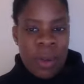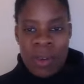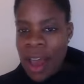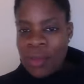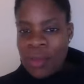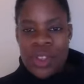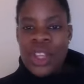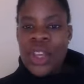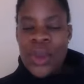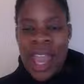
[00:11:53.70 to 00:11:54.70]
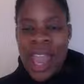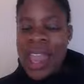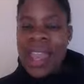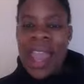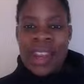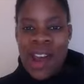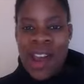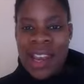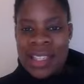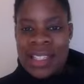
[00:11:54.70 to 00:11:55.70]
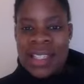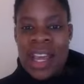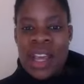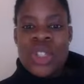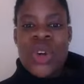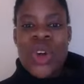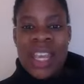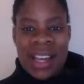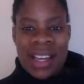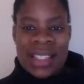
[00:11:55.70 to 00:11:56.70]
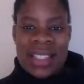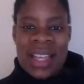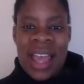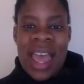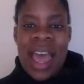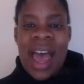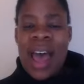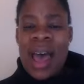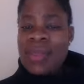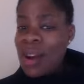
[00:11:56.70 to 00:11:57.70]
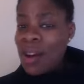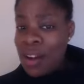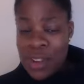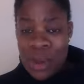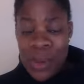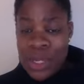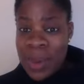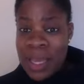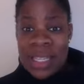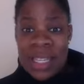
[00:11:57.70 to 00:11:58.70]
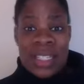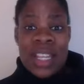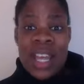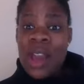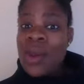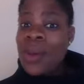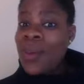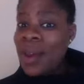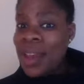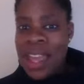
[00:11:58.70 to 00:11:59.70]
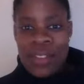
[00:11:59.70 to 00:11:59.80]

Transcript: from around the UK and Ireland joining us. There are a few more spaces, so